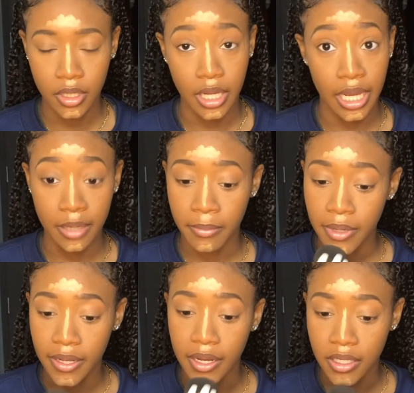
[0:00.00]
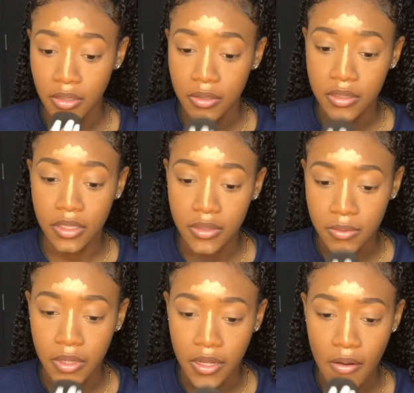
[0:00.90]
and blend that out as
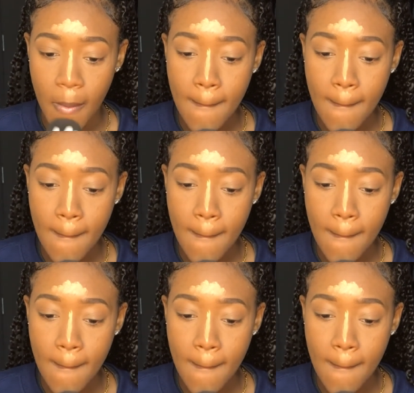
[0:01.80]
well.